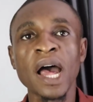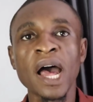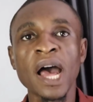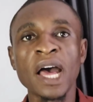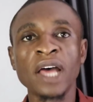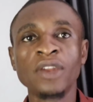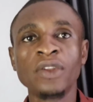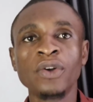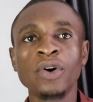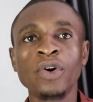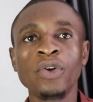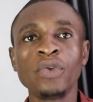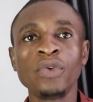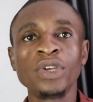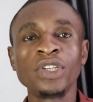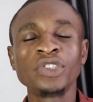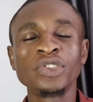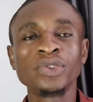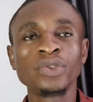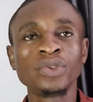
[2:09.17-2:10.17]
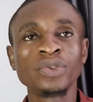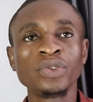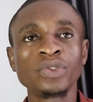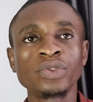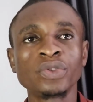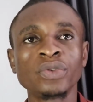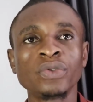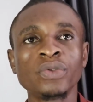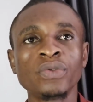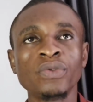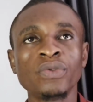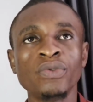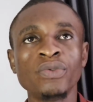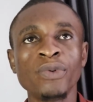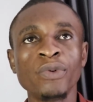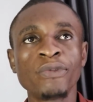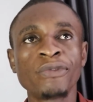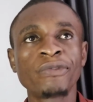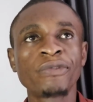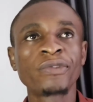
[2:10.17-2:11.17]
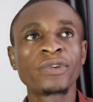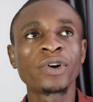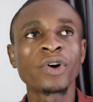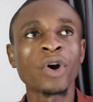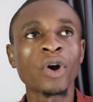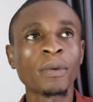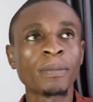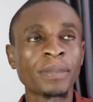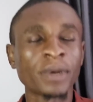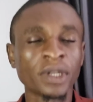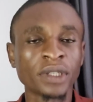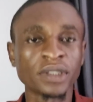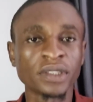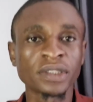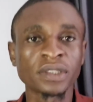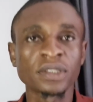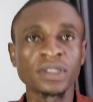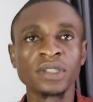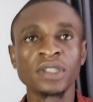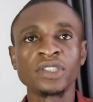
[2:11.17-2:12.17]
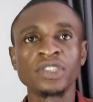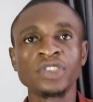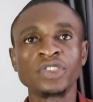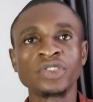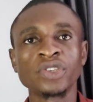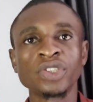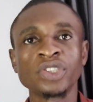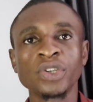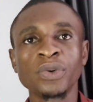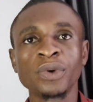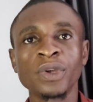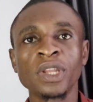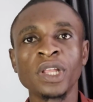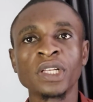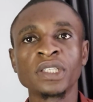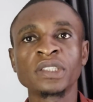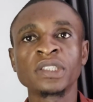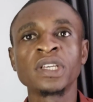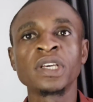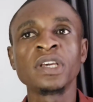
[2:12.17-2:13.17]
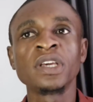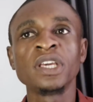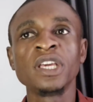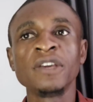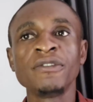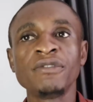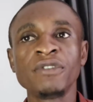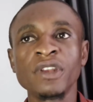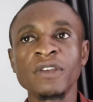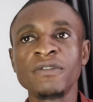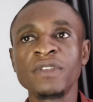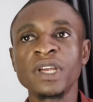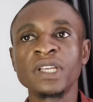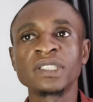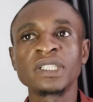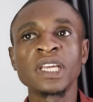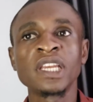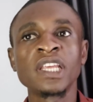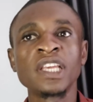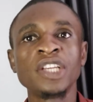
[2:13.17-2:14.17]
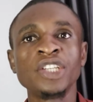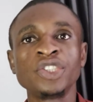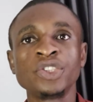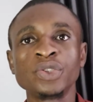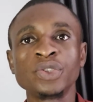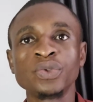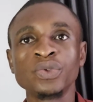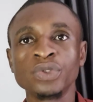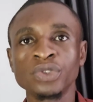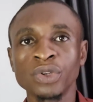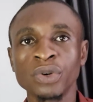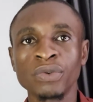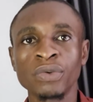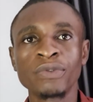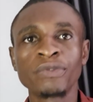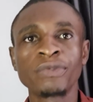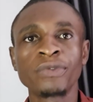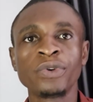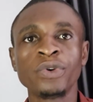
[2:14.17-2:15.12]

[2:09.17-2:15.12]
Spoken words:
And always use roof companies in such a way that even if there's any issue with your roof,